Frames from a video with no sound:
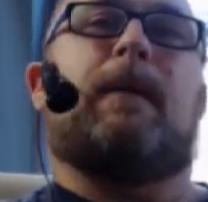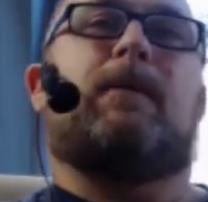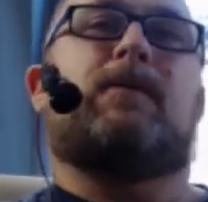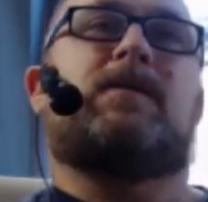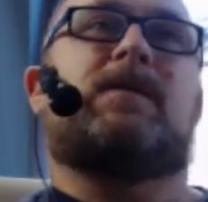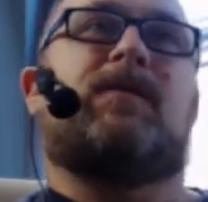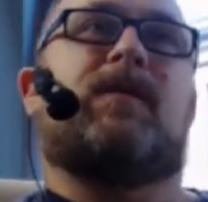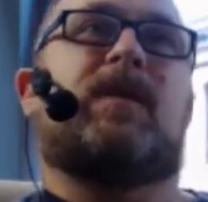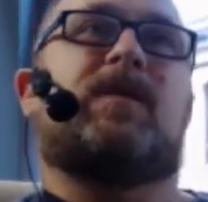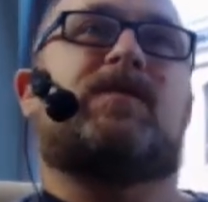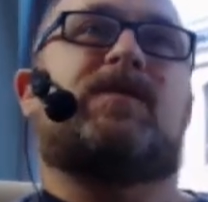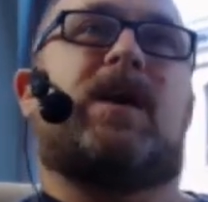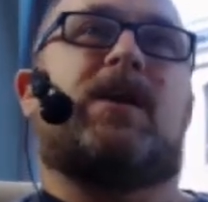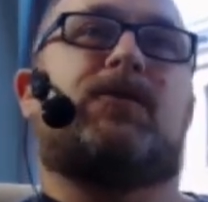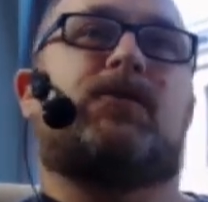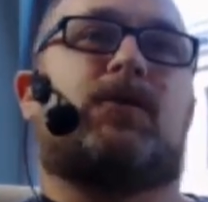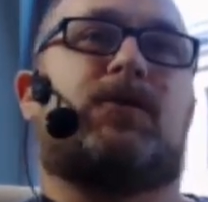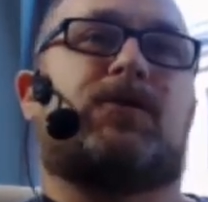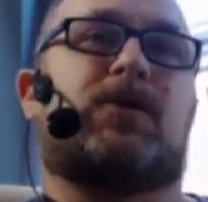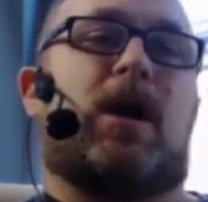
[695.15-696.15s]
I was living in
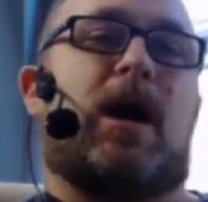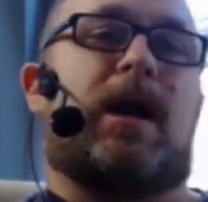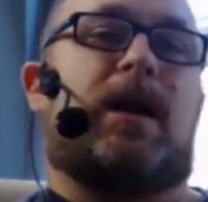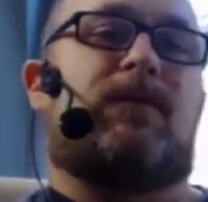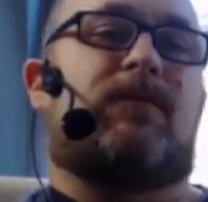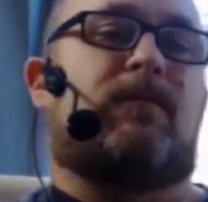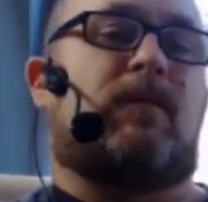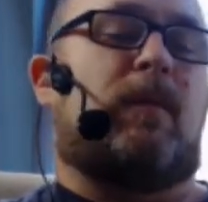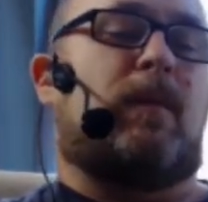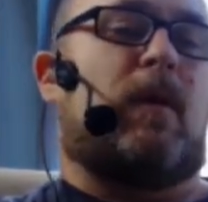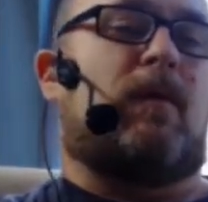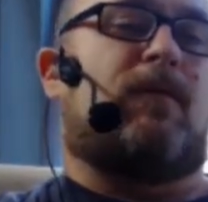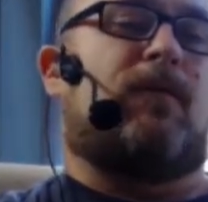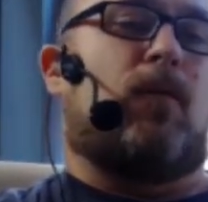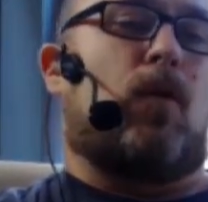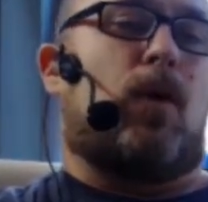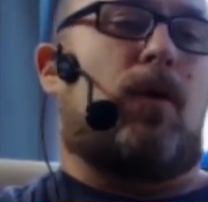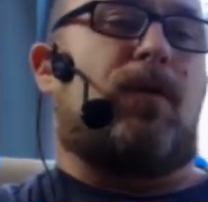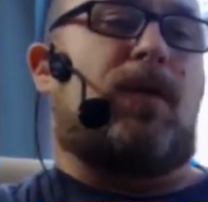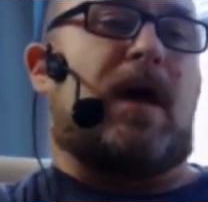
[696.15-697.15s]
central China from about
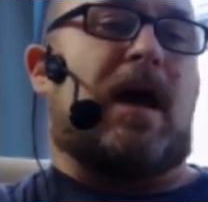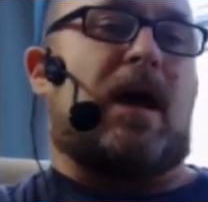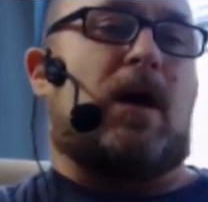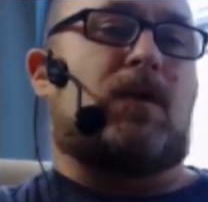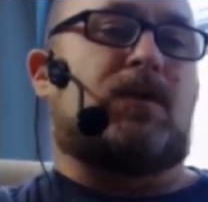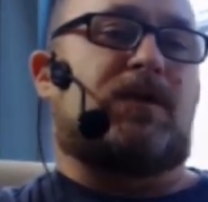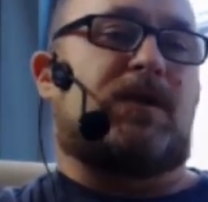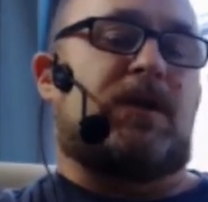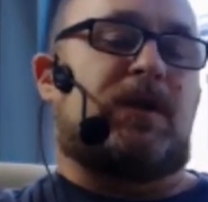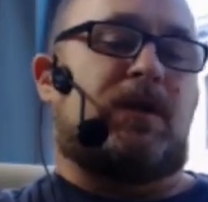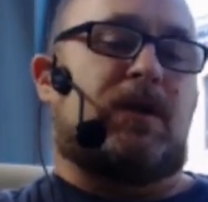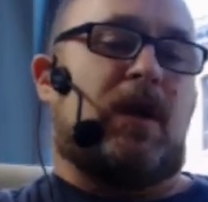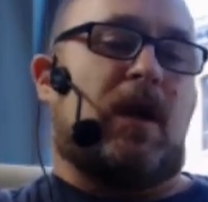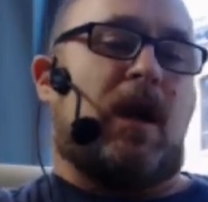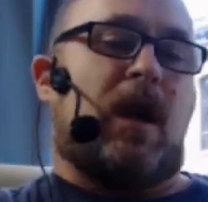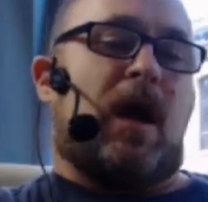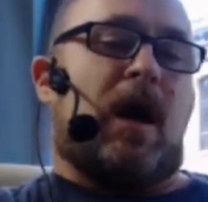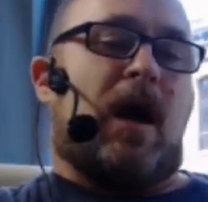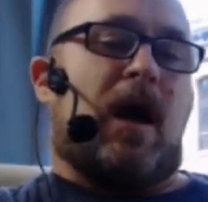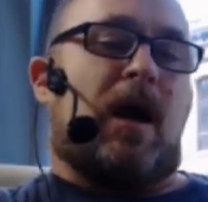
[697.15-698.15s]
4,000
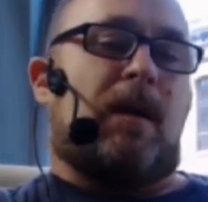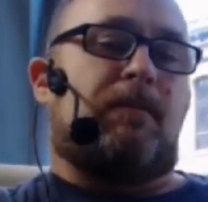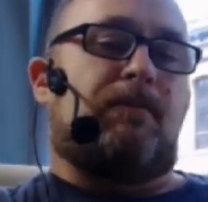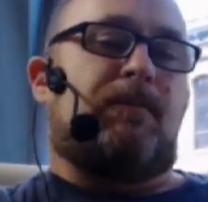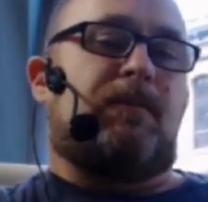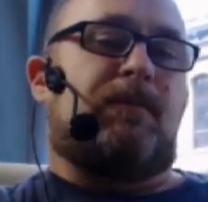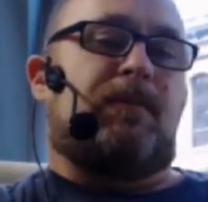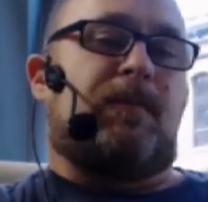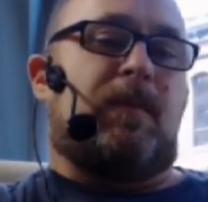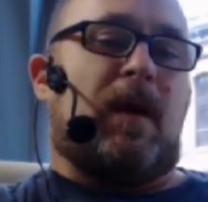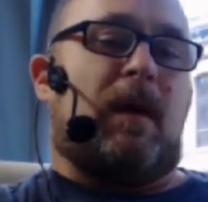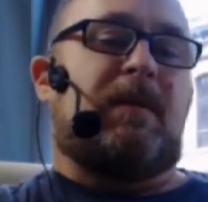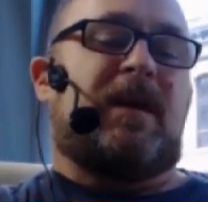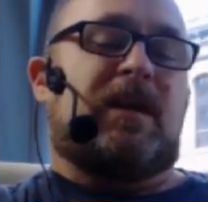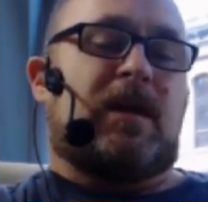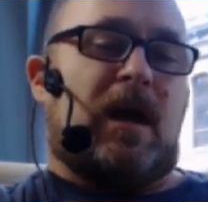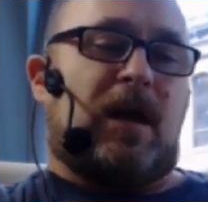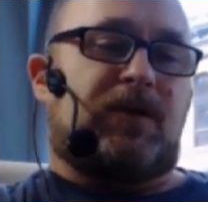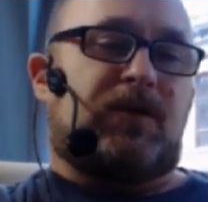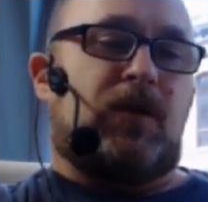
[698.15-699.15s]
uh, I
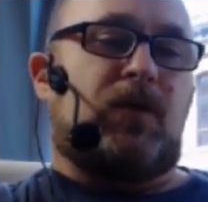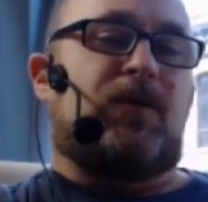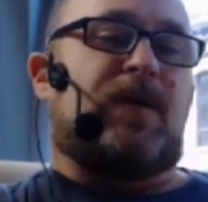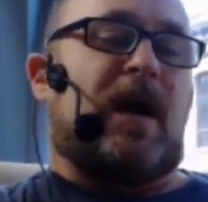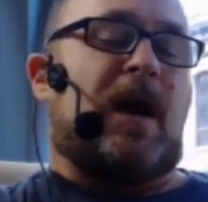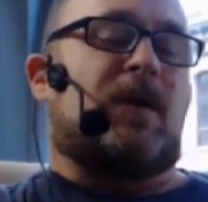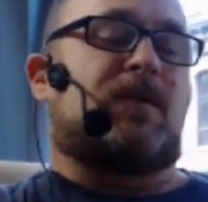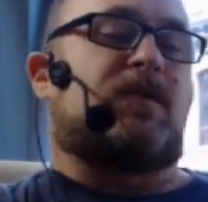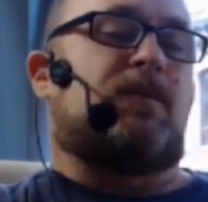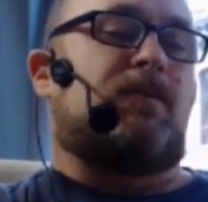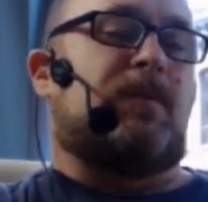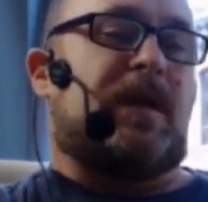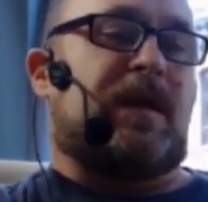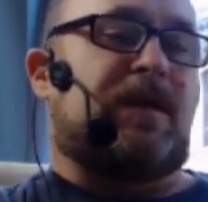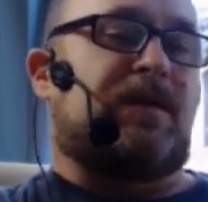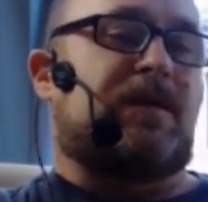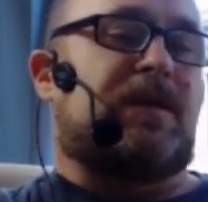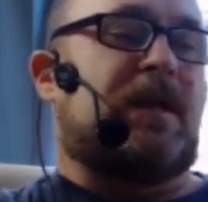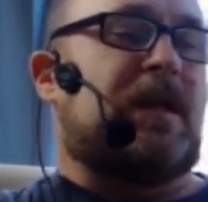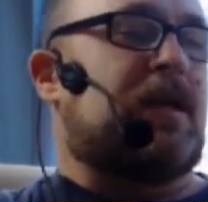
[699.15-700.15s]
mean, uh, 2000
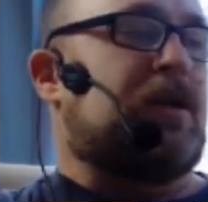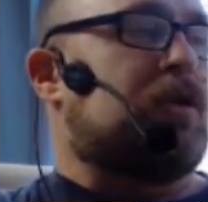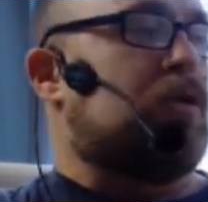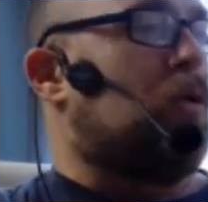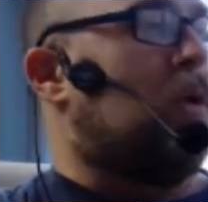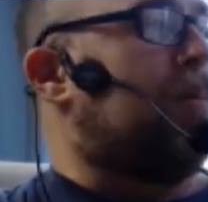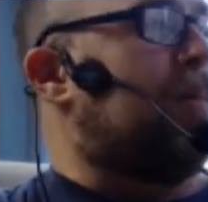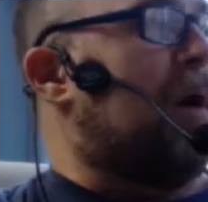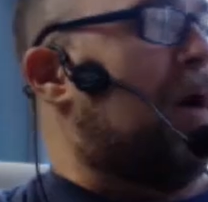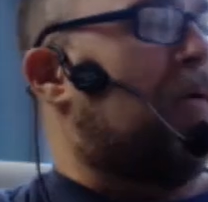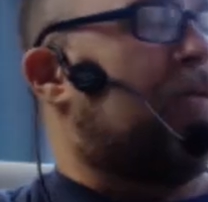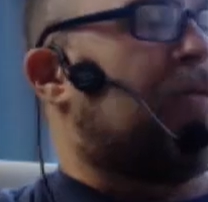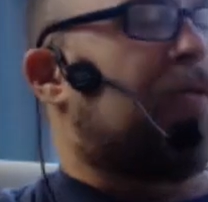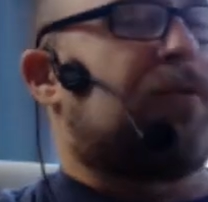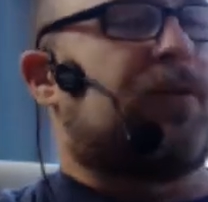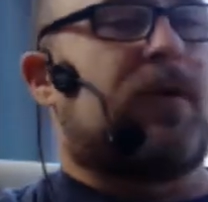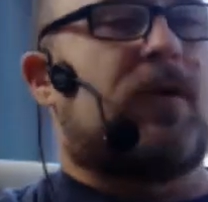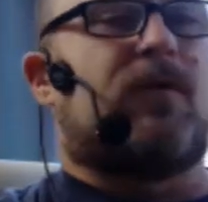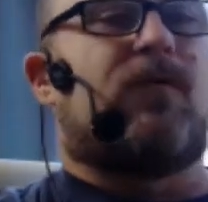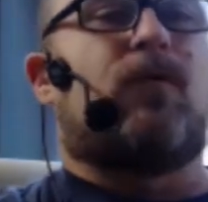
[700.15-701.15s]
BC to about
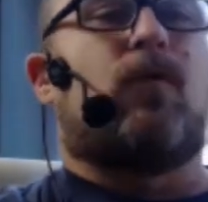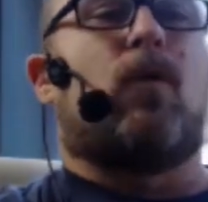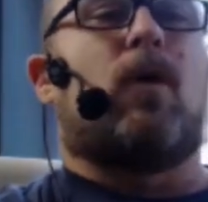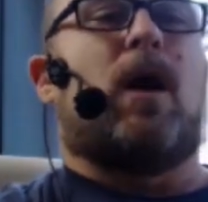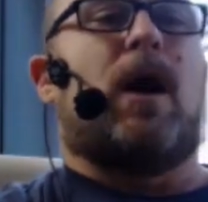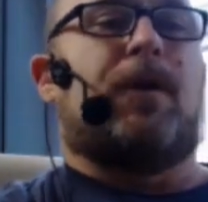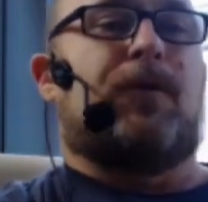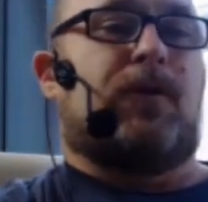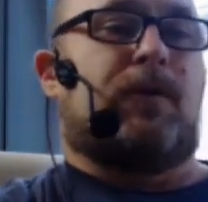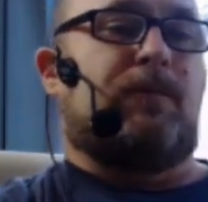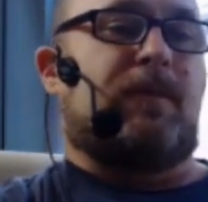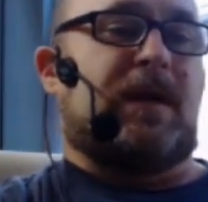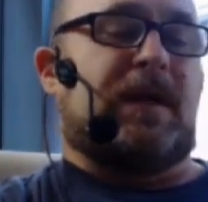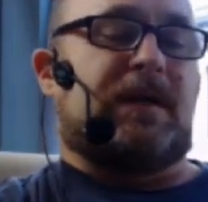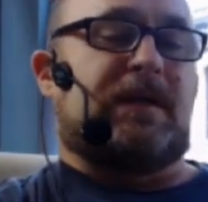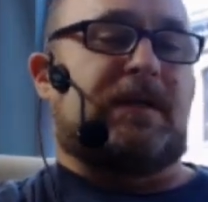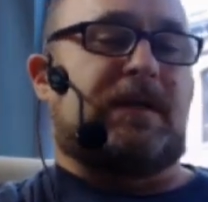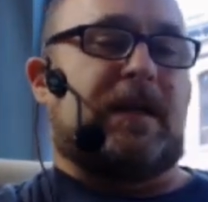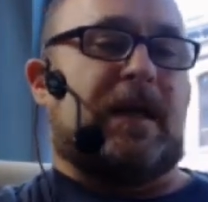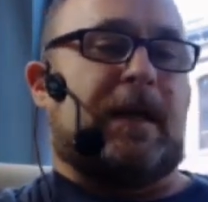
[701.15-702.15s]
three or 400
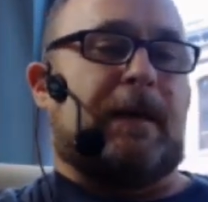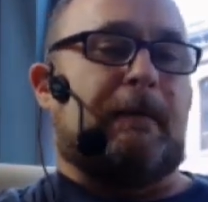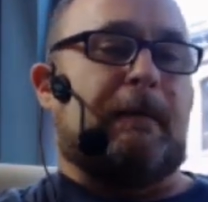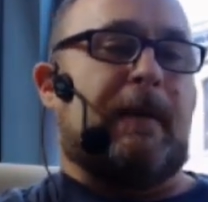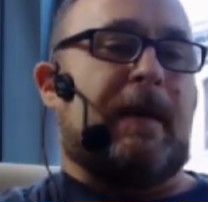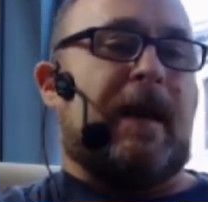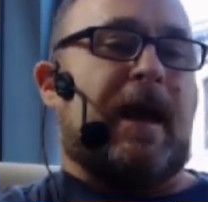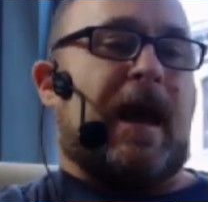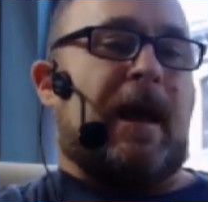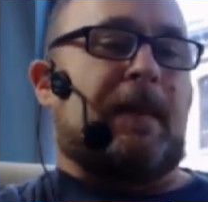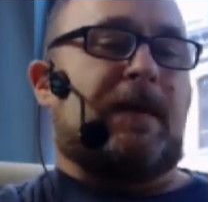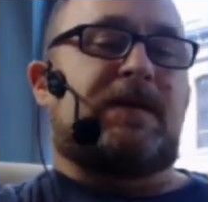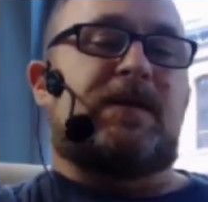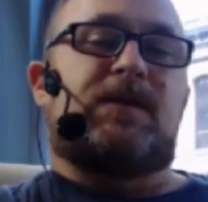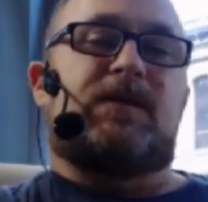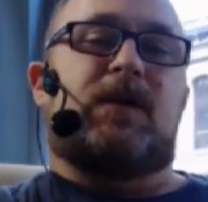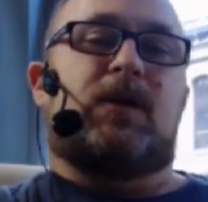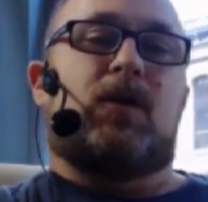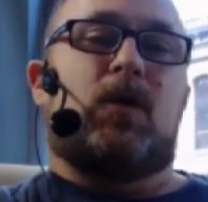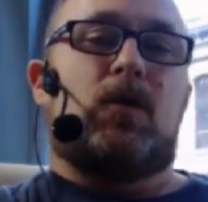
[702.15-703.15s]
BC. And this
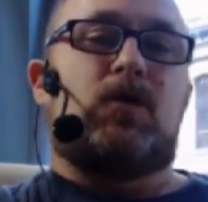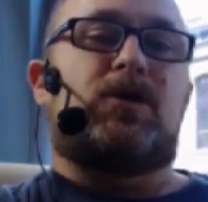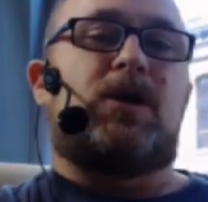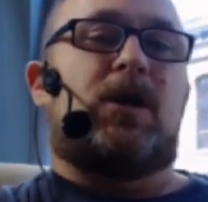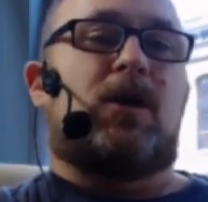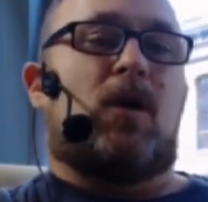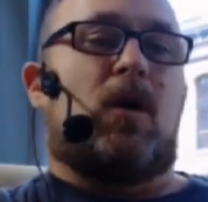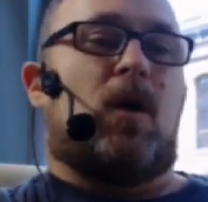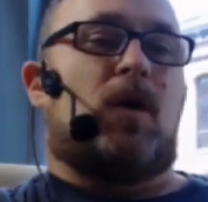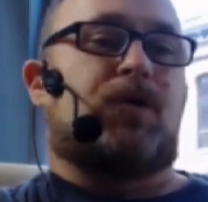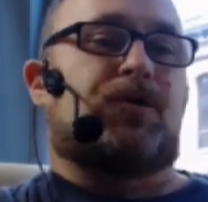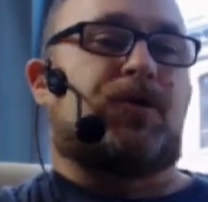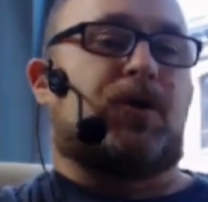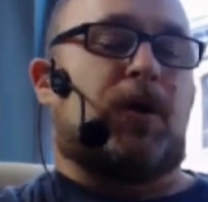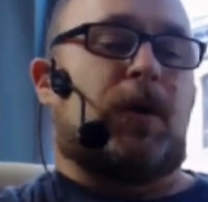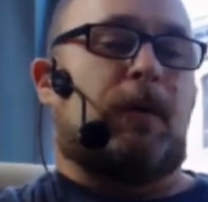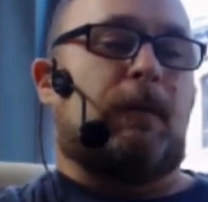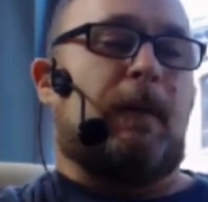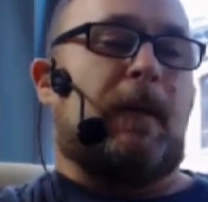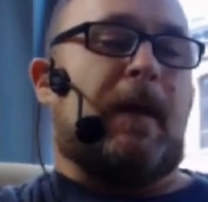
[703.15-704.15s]
is the Gushi
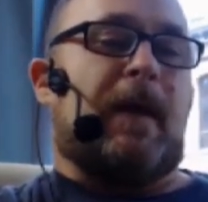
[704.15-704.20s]
culture.